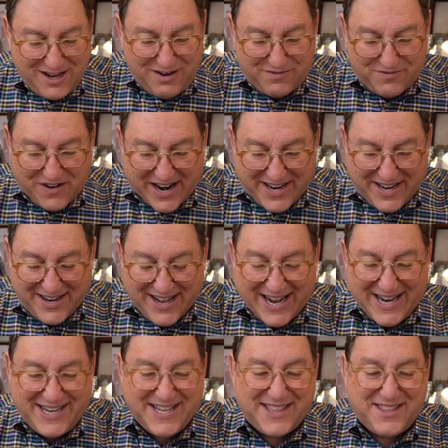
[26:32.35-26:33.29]
Friday
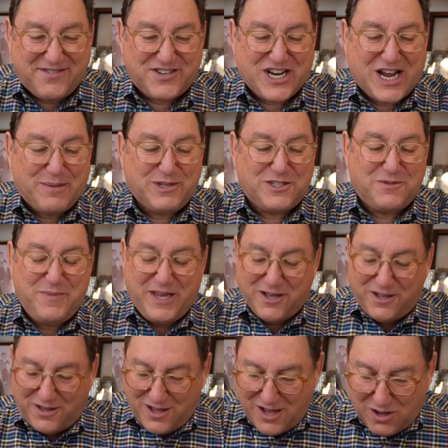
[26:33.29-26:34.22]
night at the Shabbos
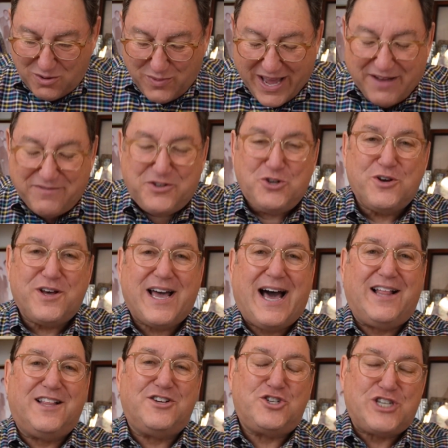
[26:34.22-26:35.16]
meal, we have two
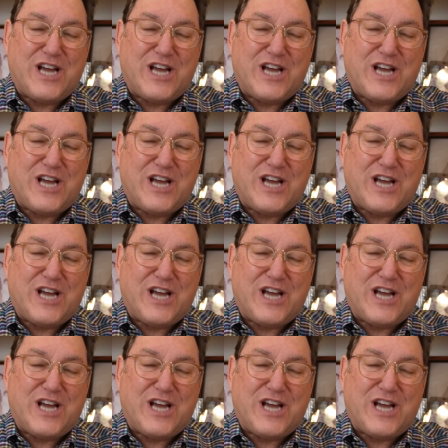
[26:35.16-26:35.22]
challahs.